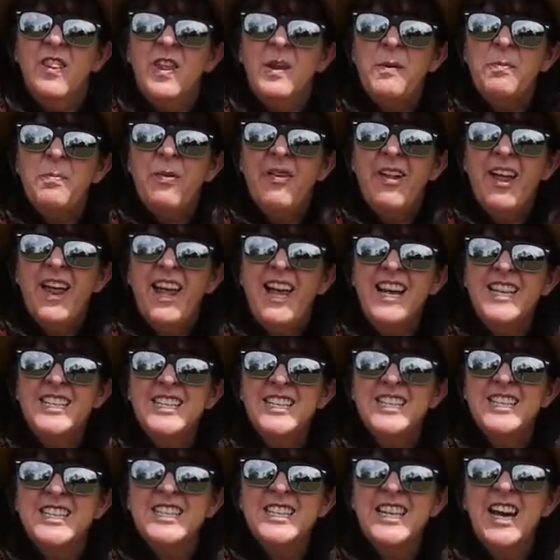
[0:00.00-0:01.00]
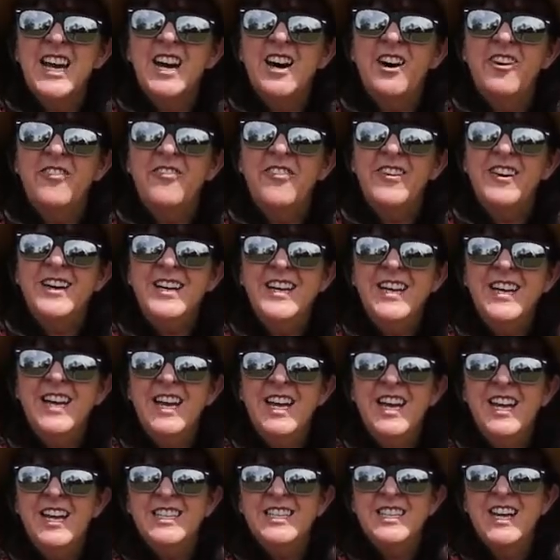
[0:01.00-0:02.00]
The plant itself
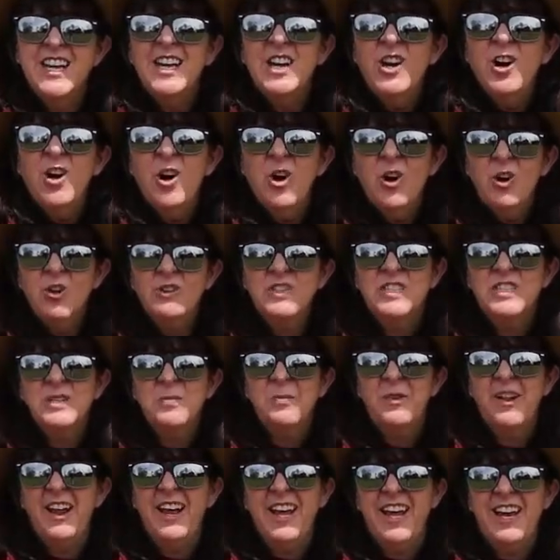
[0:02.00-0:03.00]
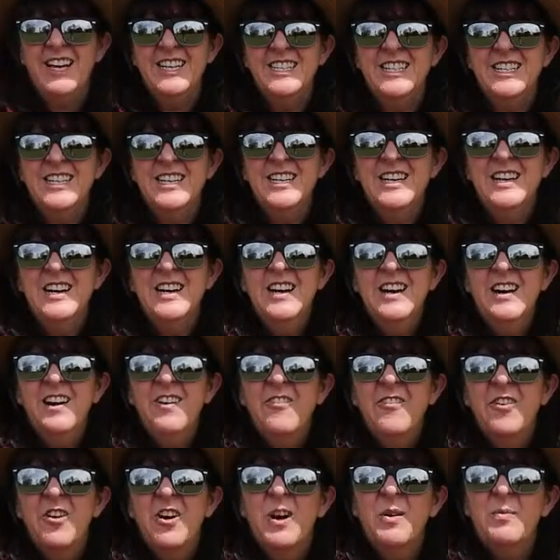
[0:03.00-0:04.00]
is a host plant
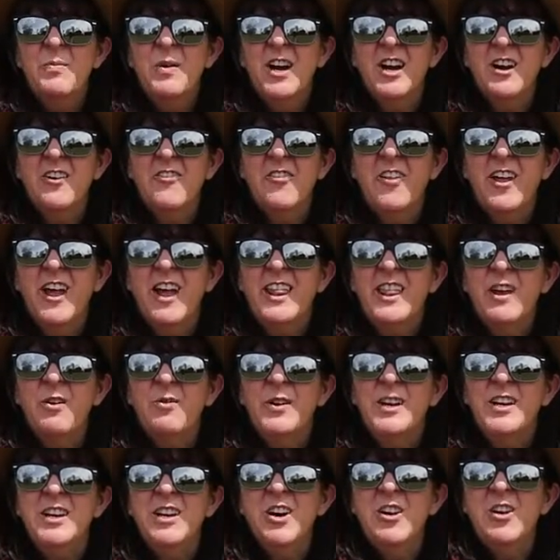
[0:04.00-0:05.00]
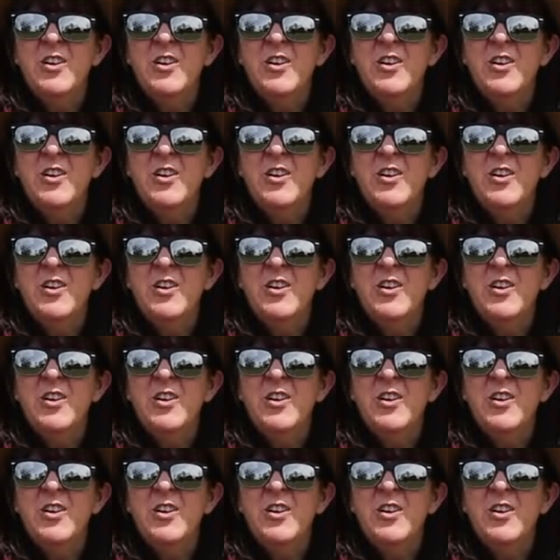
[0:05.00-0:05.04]
for a butterfly that we